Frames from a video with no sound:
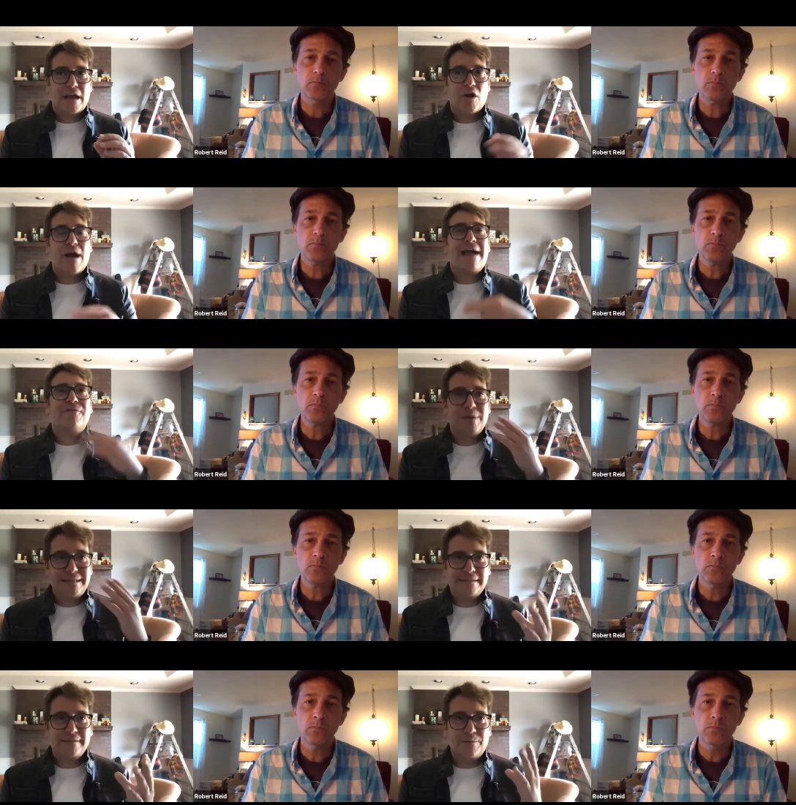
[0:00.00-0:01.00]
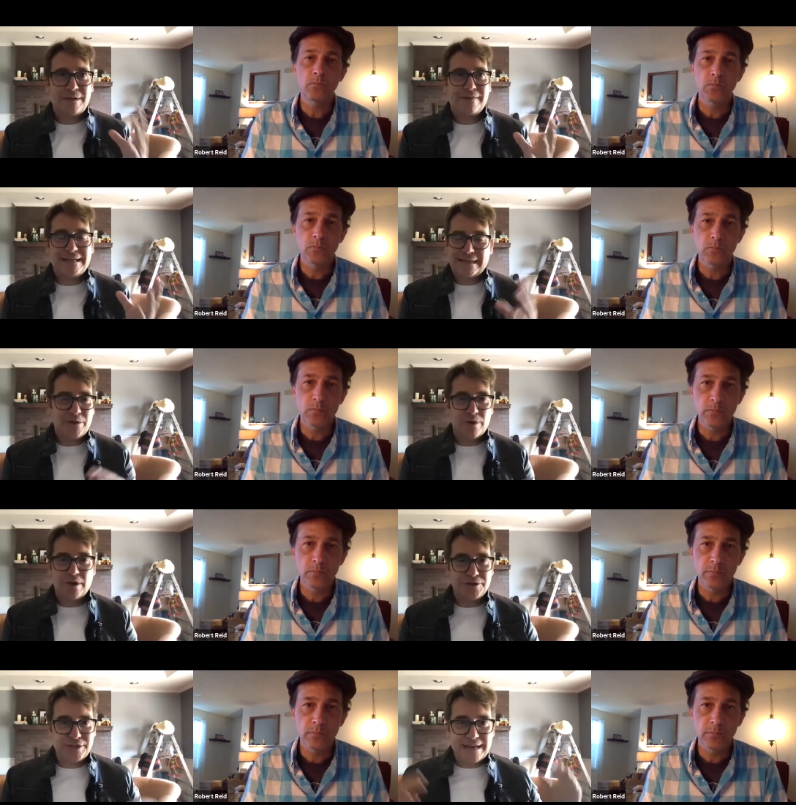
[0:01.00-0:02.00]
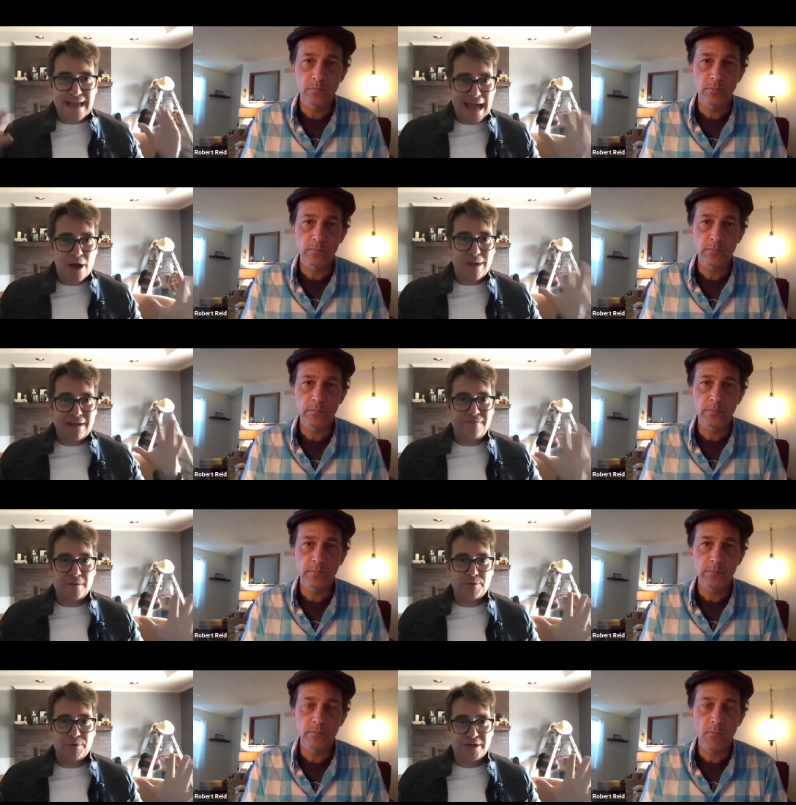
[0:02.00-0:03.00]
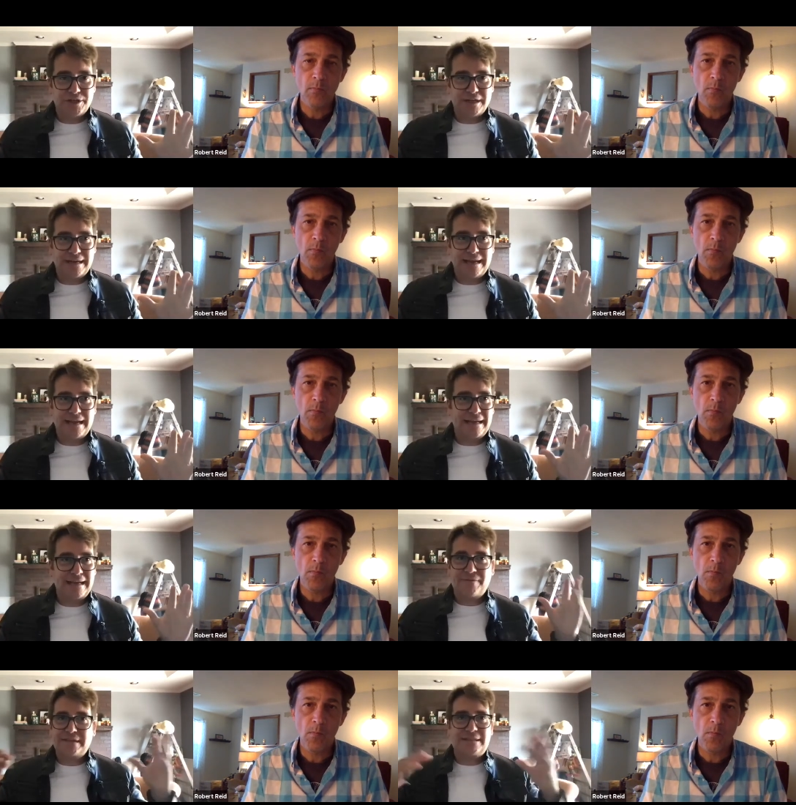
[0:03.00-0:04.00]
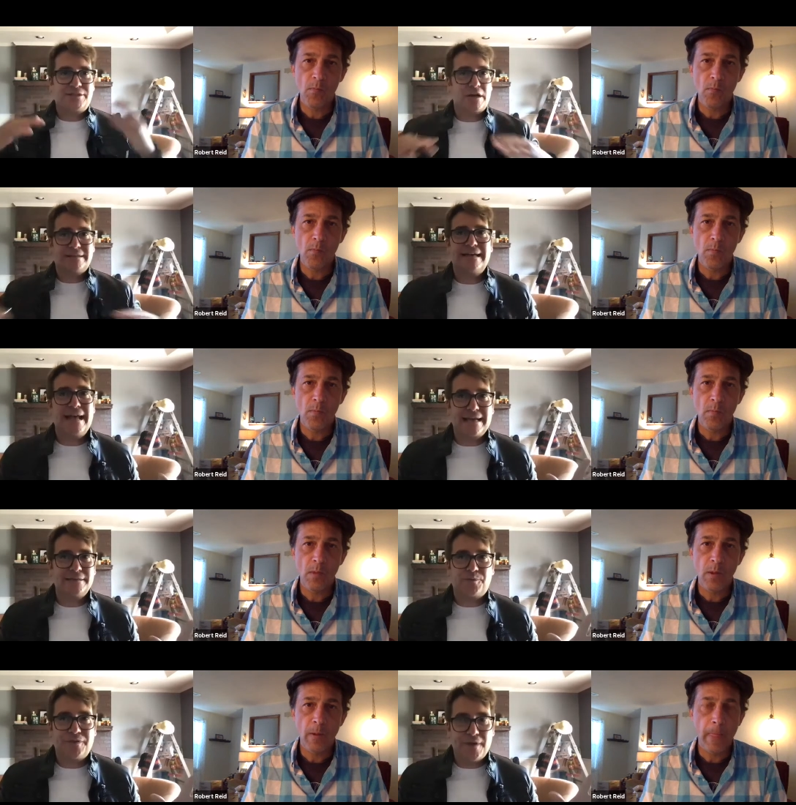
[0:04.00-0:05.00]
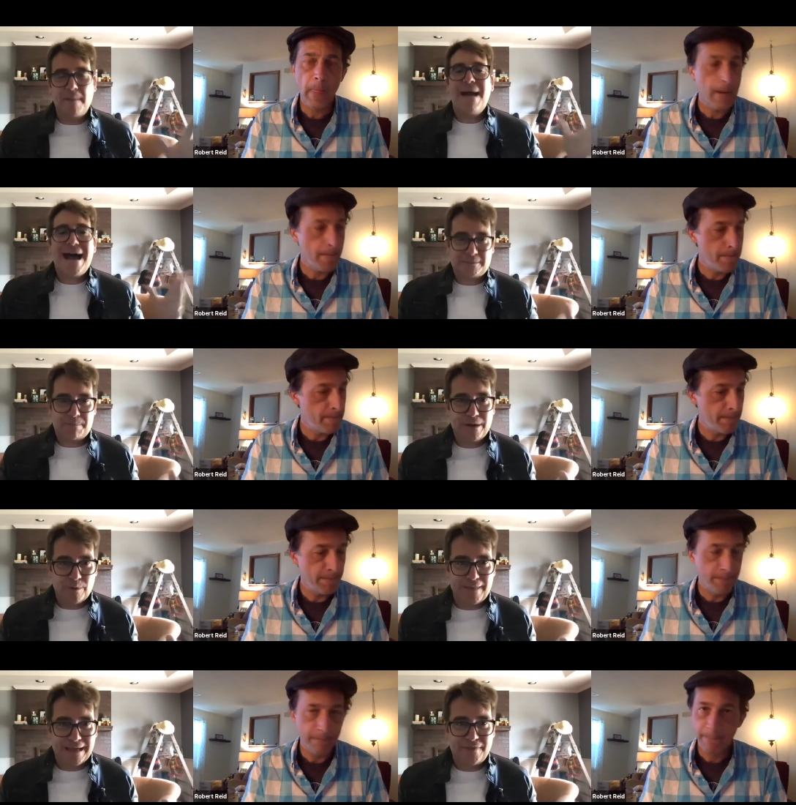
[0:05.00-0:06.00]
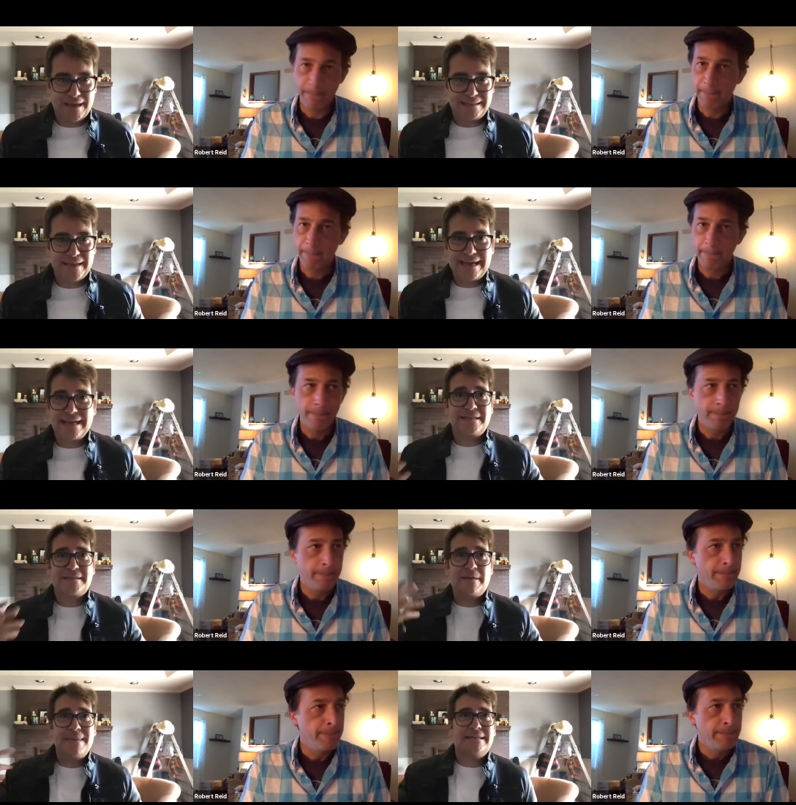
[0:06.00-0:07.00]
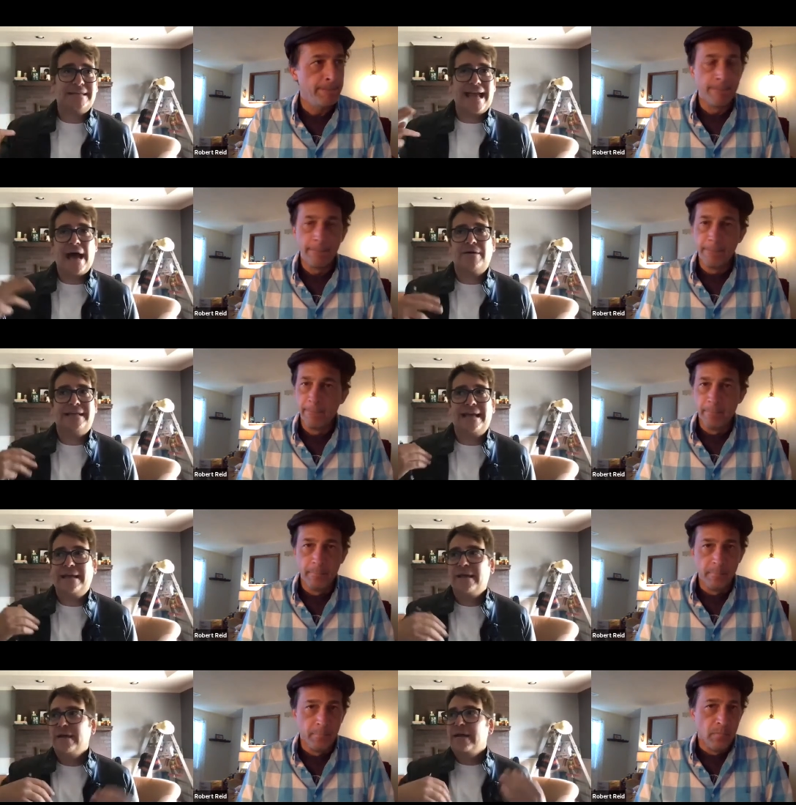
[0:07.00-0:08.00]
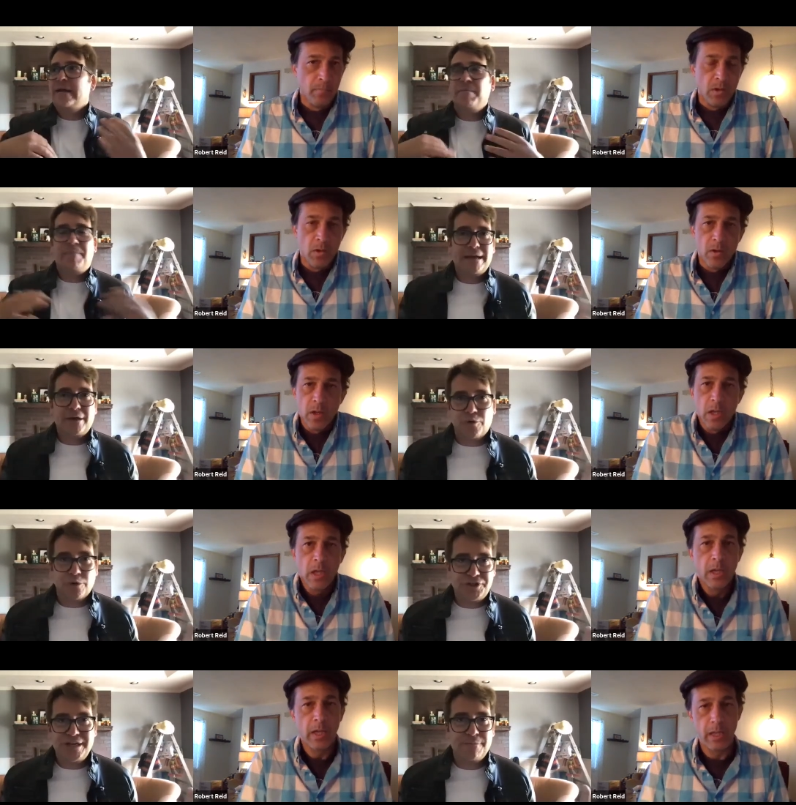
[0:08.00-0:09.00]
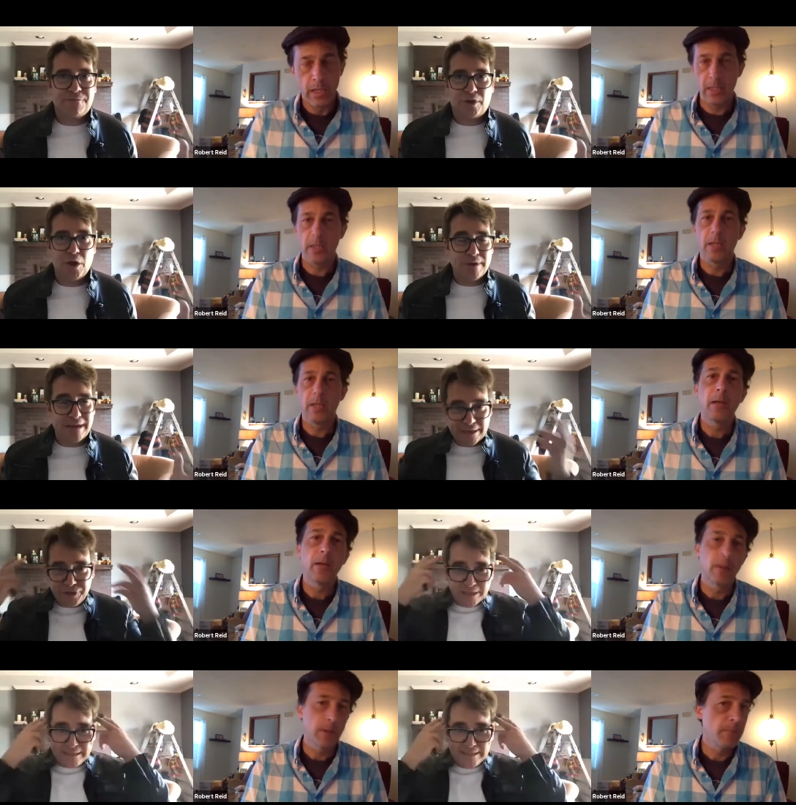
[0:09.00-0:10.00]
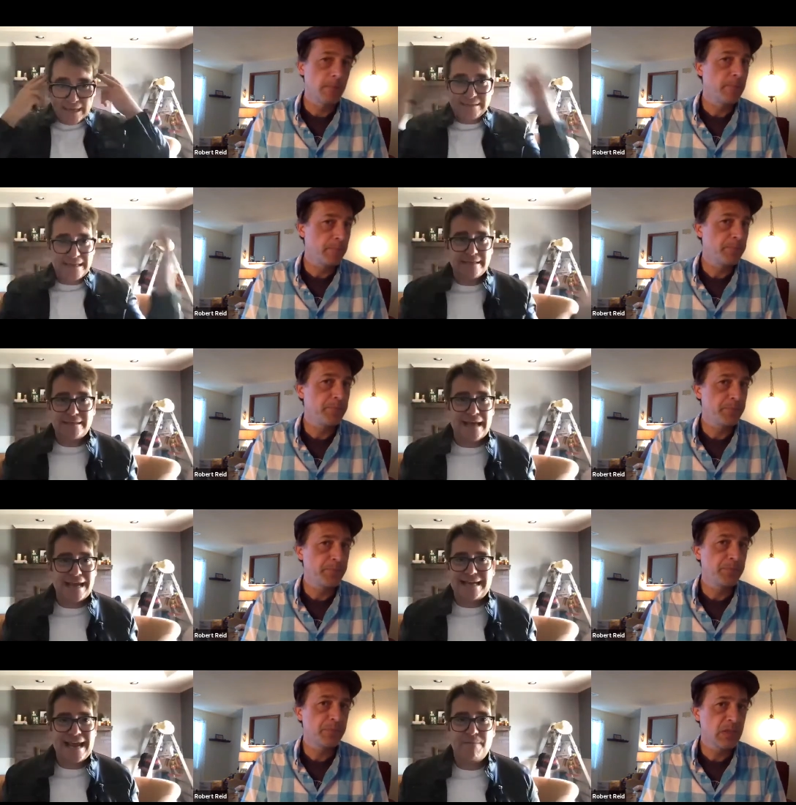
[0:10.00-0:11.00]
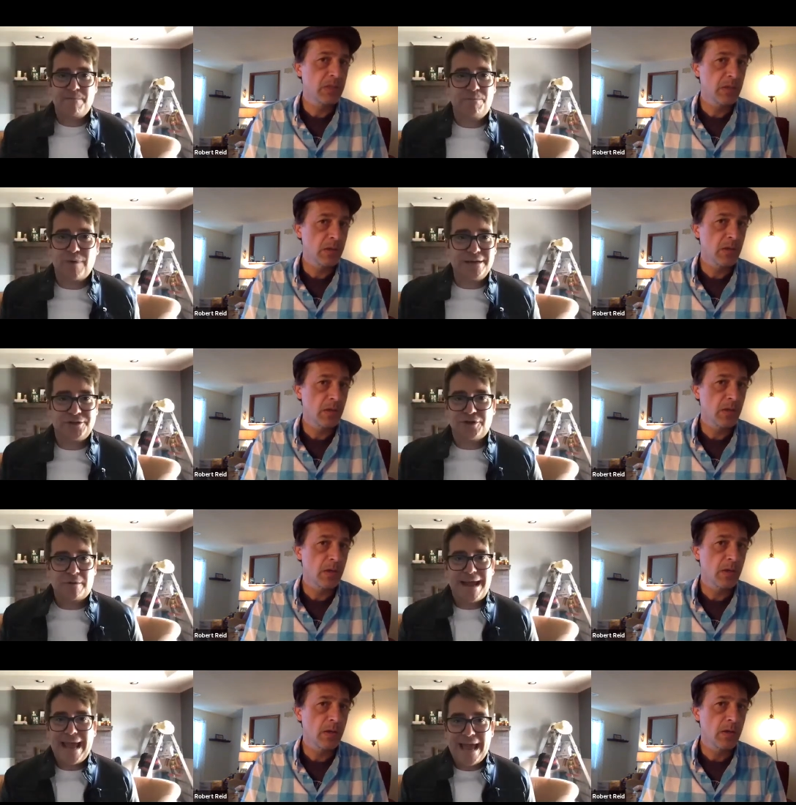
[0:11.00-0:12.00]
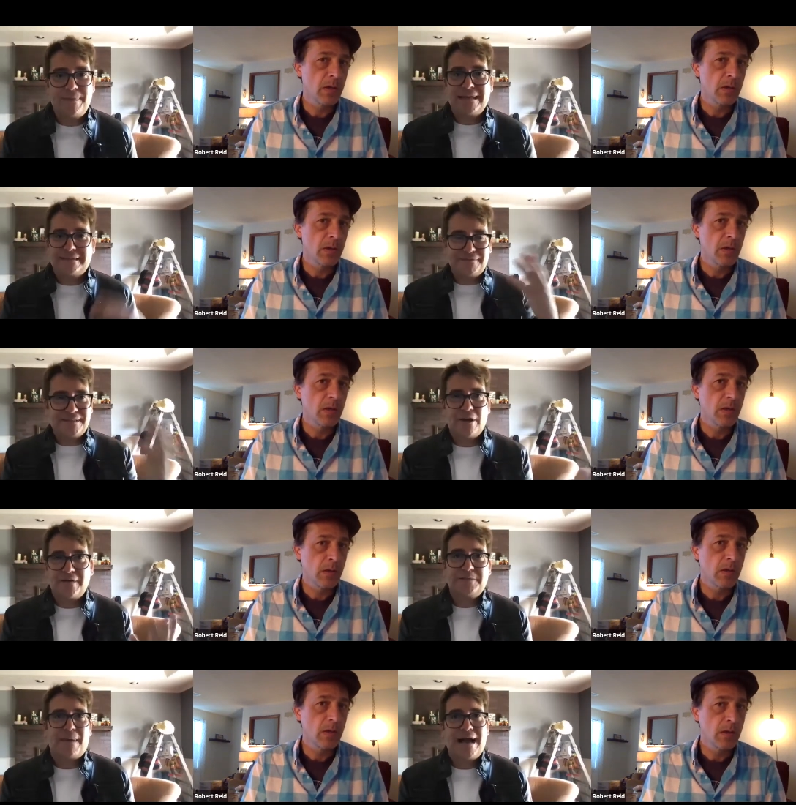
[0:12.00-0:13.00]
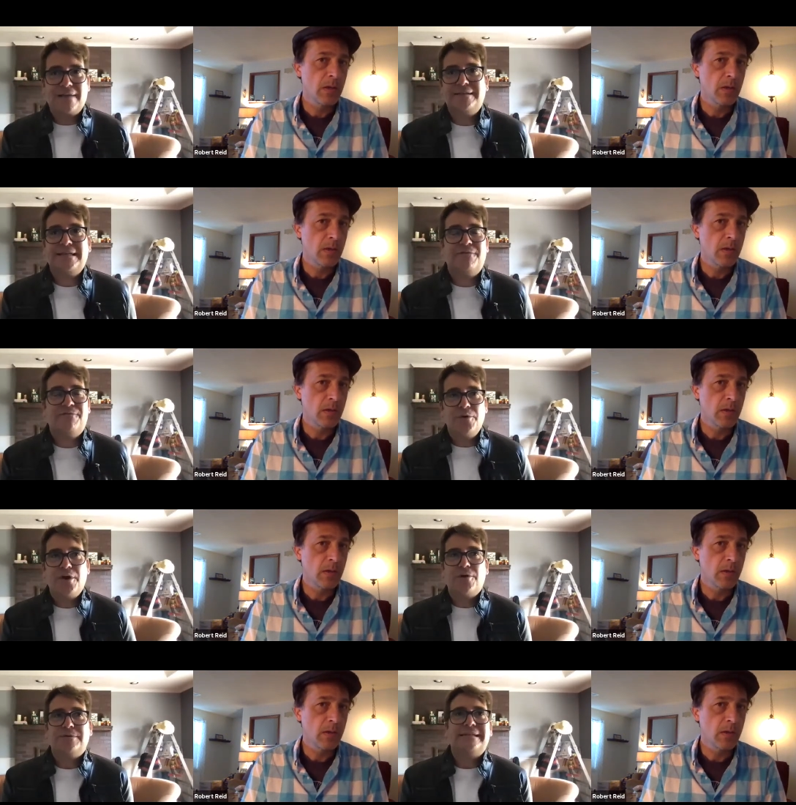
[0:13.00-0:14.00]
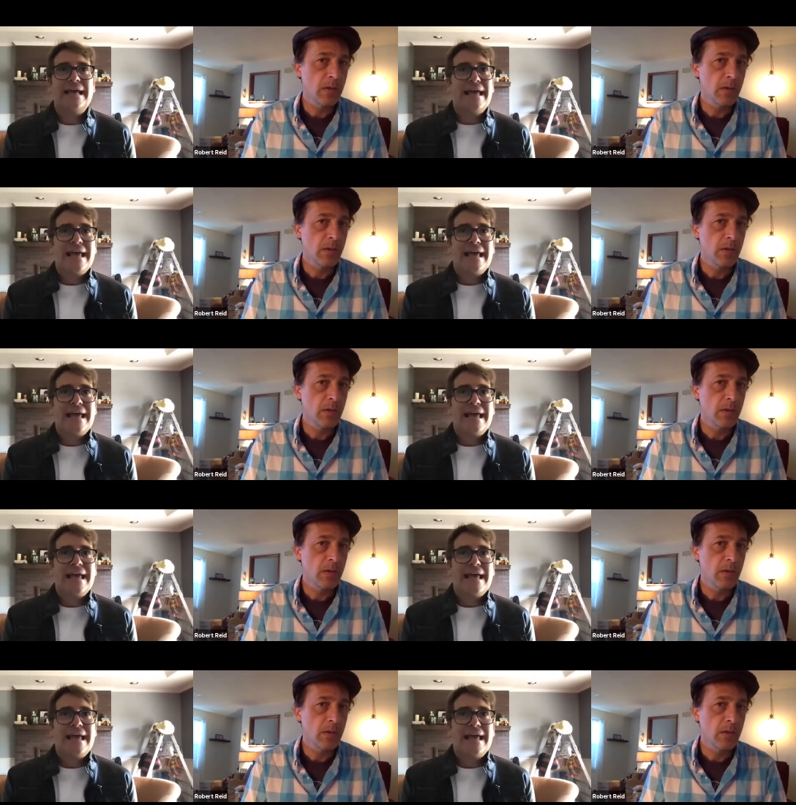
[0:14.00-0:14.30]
Speaker 1: or I've recently realized I don't understand how a film production even starts and ends with a mass big one like this. Like it's to me, it's like how does a big cruise ship float? It just doesn't. I can't register it in my head because I've seen all these behind the scene photos,